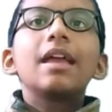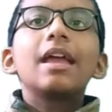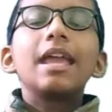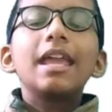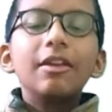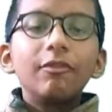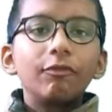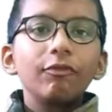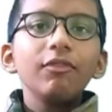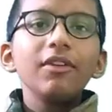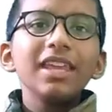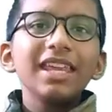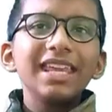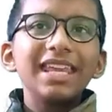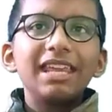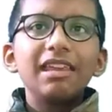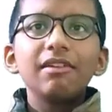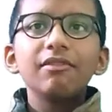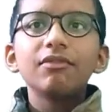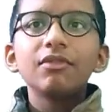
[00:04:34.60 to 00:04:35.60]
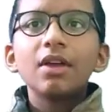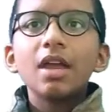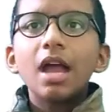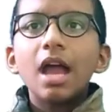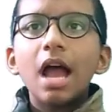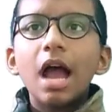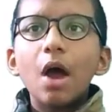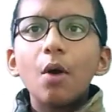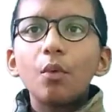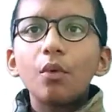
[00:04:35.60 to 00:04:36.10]
If we give
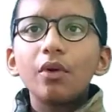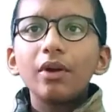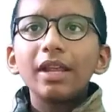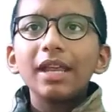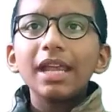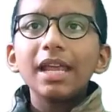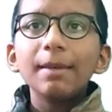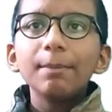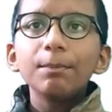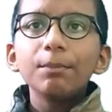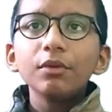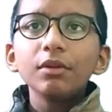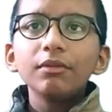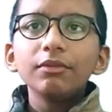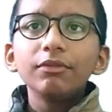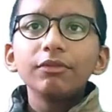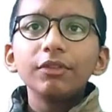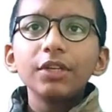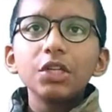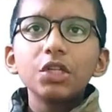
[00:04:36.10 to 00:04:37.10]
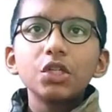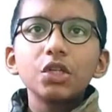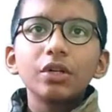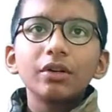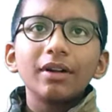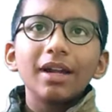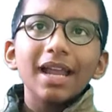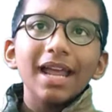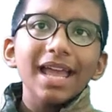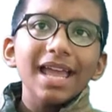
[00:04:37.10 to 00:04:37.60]
our input
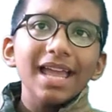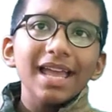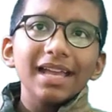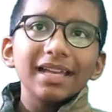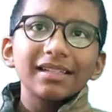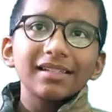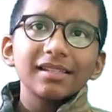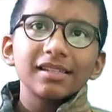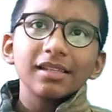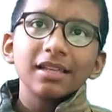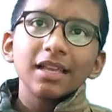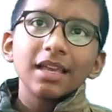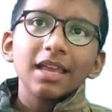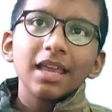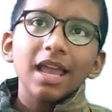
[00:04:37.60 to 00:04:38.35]
feature x,